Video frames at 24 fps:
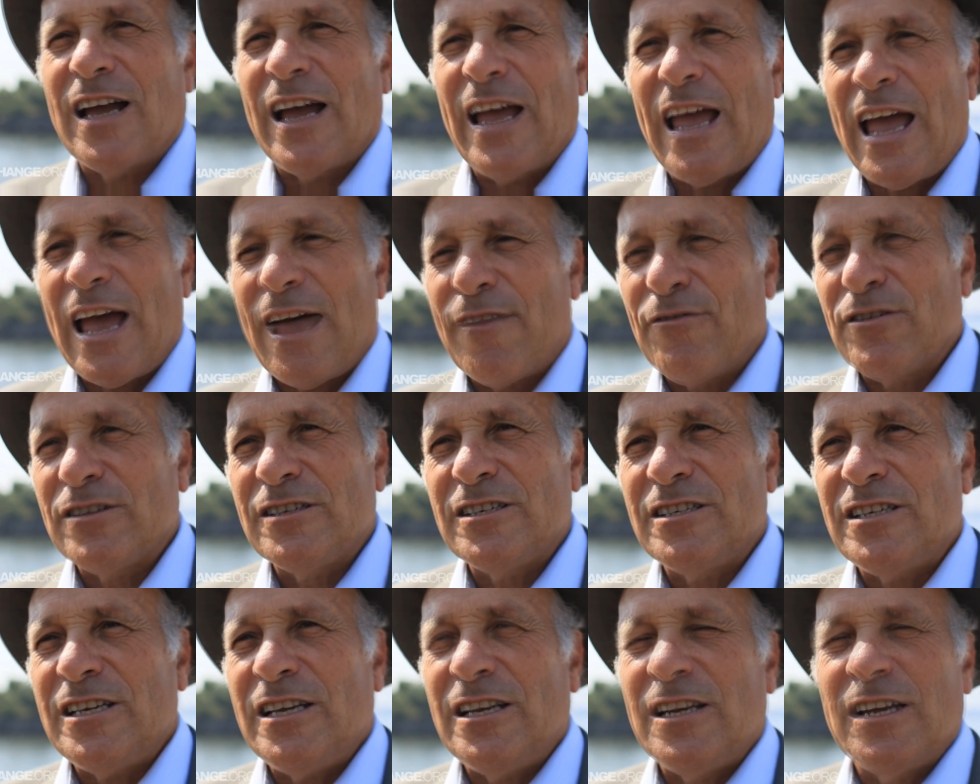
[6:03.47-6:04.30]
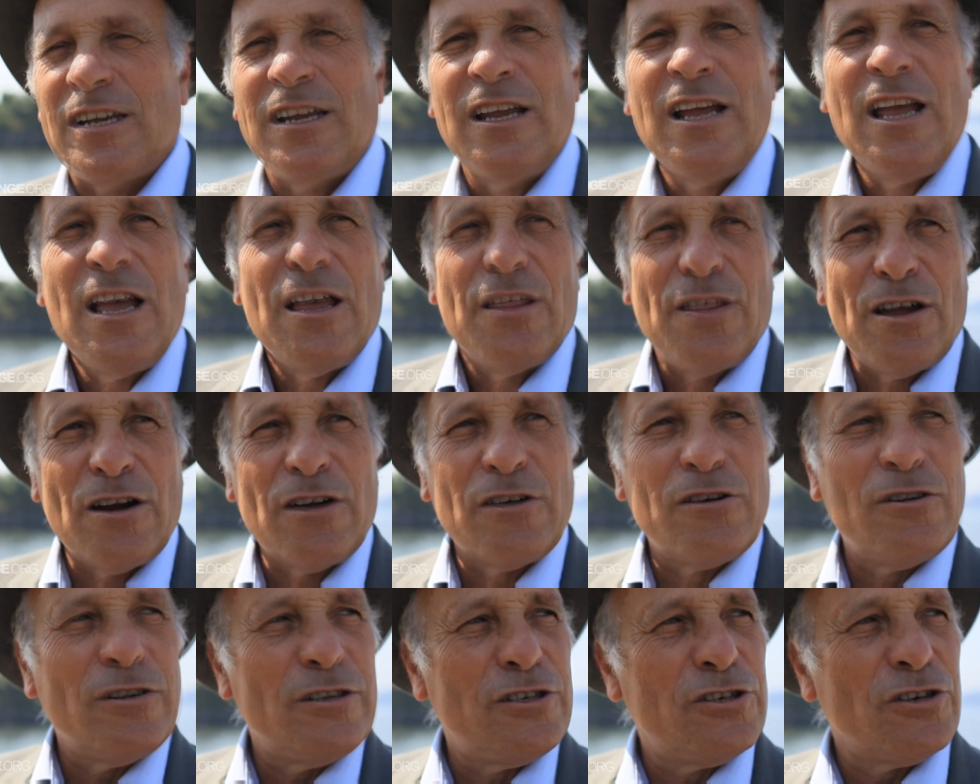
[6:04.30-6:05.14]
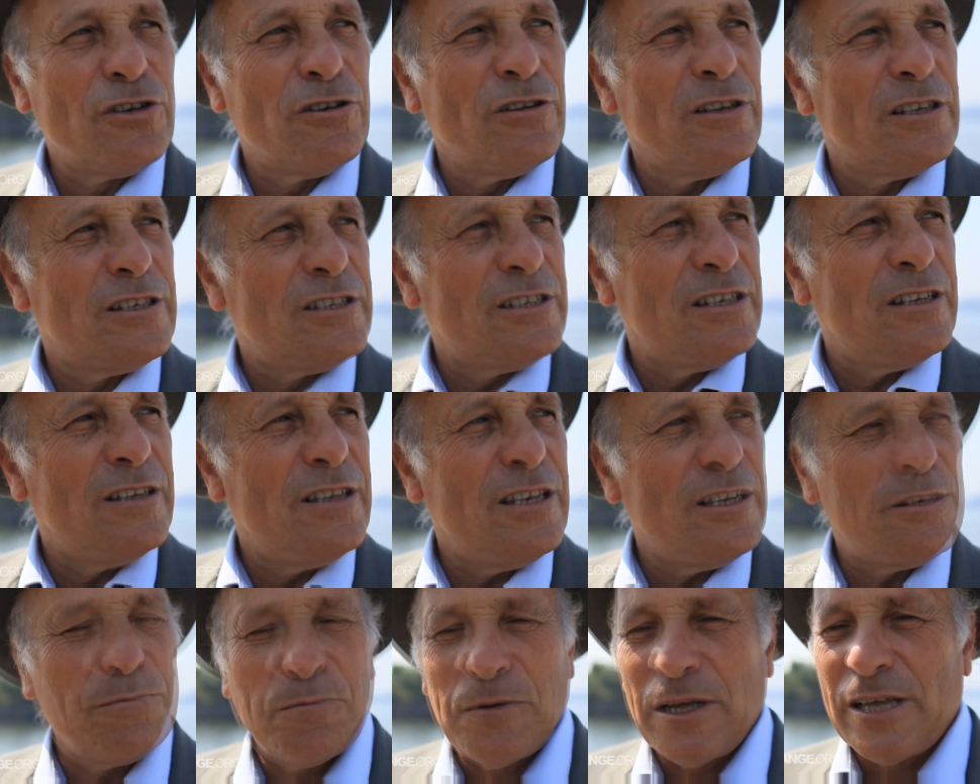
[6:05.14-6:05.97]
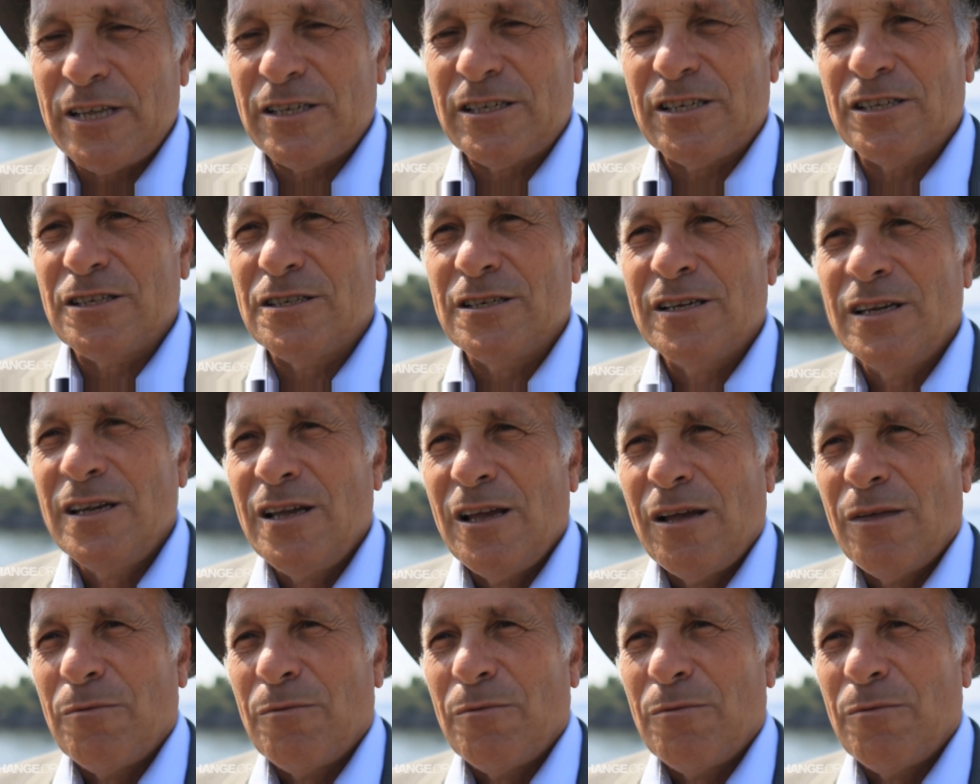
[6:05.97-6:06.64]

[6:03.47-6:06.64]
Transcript: I haven't seen it. There are good journalists in these places,